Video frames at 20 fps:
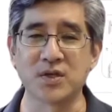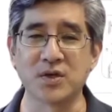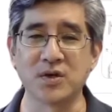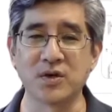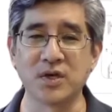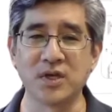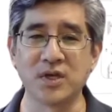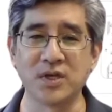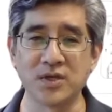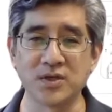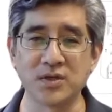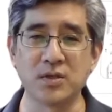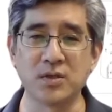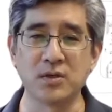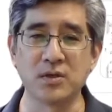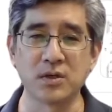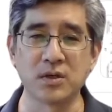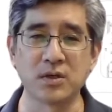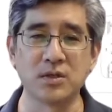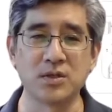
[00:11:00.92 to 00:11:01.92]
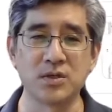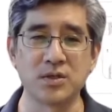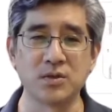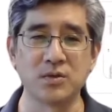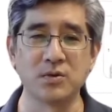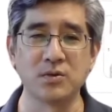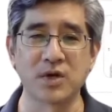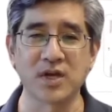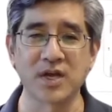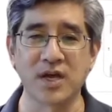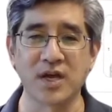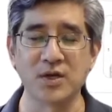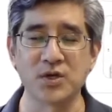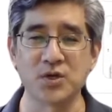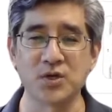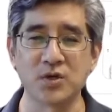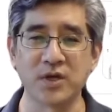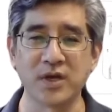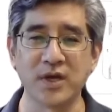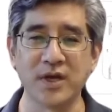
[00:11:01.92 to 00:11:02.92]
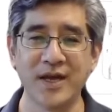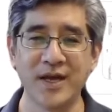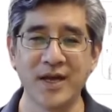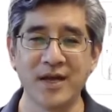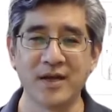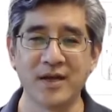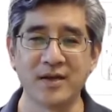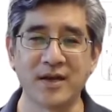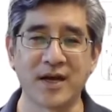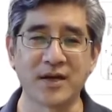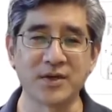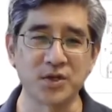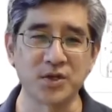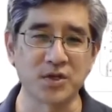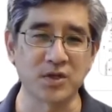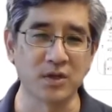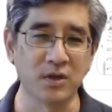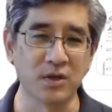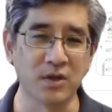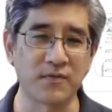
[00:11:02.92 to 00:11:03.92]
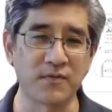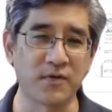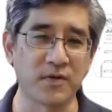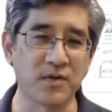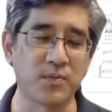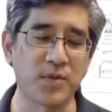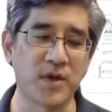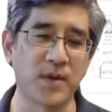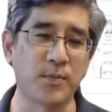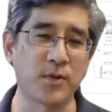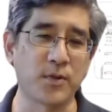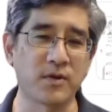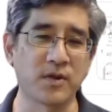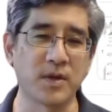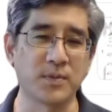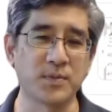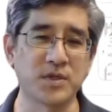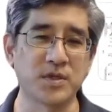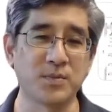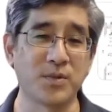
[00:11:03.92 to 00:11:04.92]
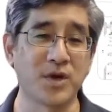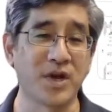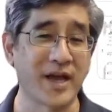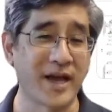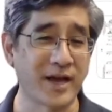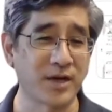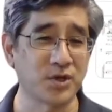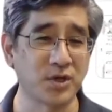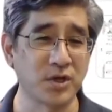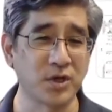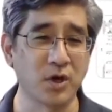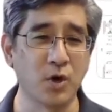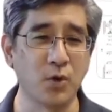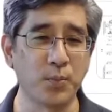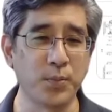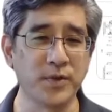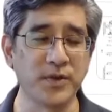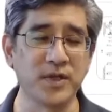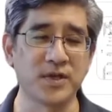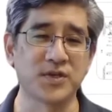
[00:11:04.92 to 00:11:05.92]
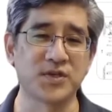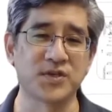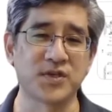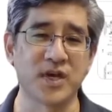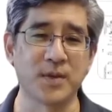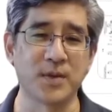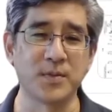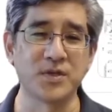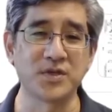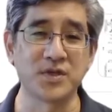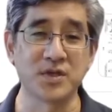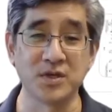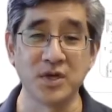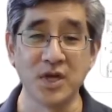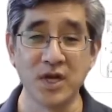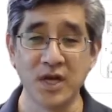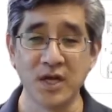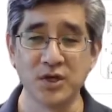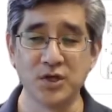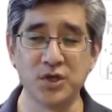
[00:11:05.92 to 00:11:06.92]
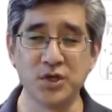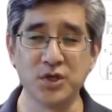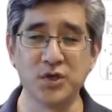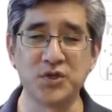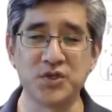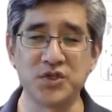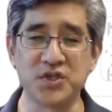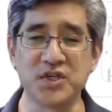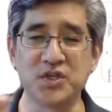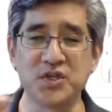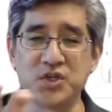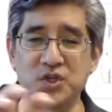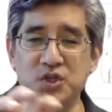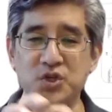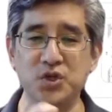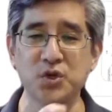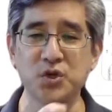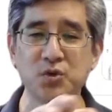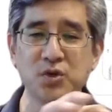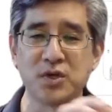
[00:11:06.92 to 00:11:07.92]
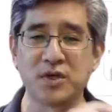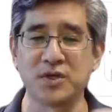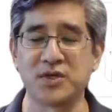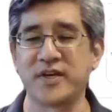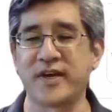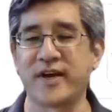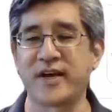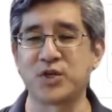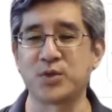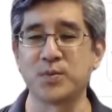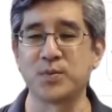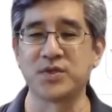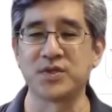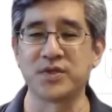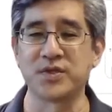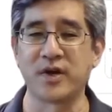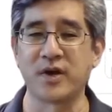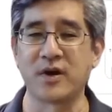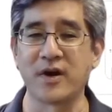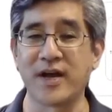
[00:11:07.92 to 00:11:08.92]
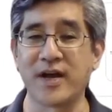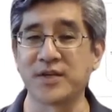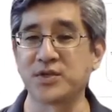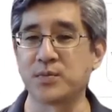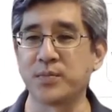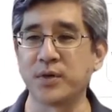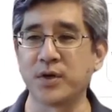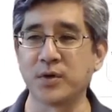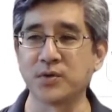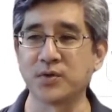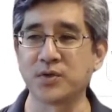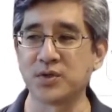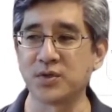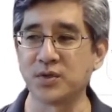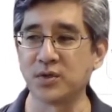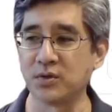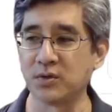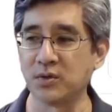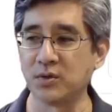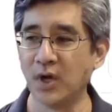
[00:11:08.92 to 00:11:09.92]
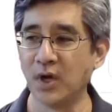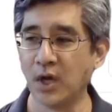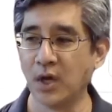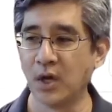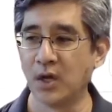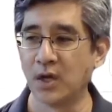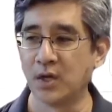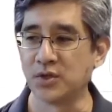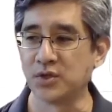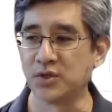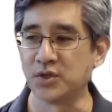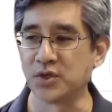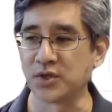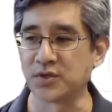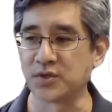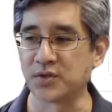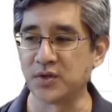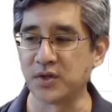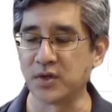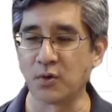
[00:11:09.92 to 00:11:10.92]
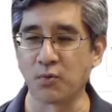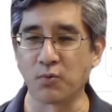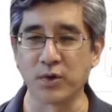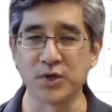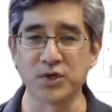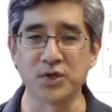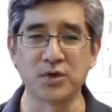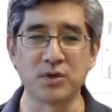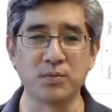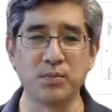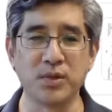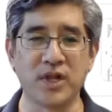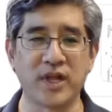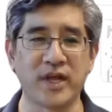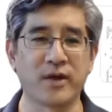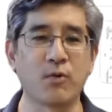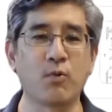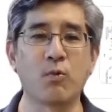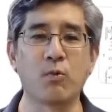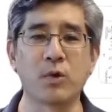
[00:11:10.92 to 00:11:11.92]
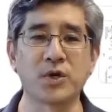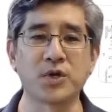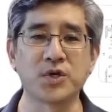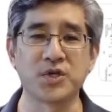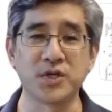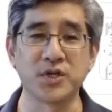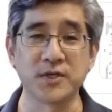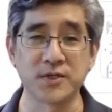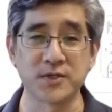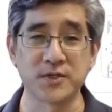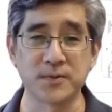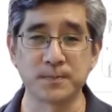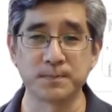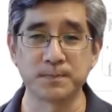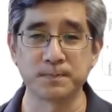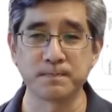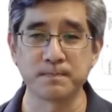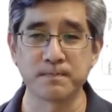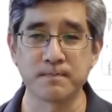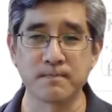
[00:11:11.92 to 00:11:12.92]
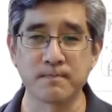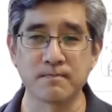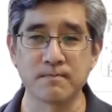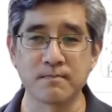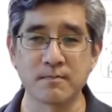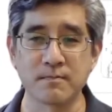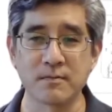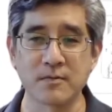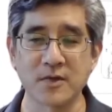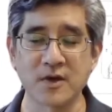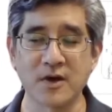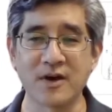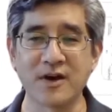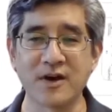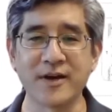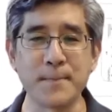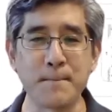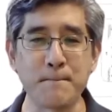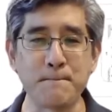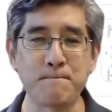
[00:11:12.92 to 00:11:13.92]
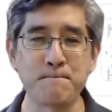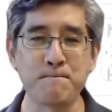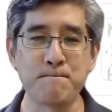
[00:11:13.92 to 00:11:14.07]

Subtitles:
So it is good to occasionally not just look for the paper clips, but actually open the assignments and do you see student attachments there as opposed to just the original blank worksheets. All right.